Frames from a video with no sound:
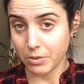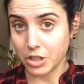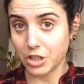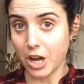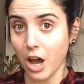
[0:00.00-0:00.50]

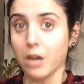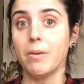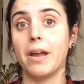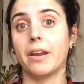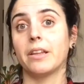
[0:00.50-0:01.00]
which
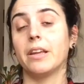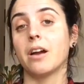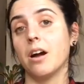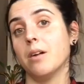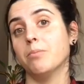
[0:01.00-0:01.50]
automatically
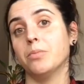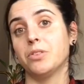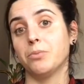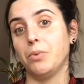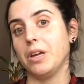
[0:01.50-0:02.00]

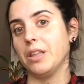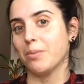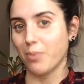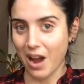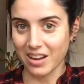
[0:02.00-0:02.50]
comes
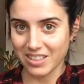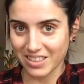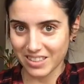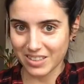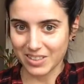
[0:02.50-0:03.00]
with
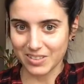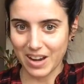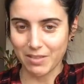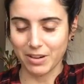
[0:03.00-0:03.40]
practice, right?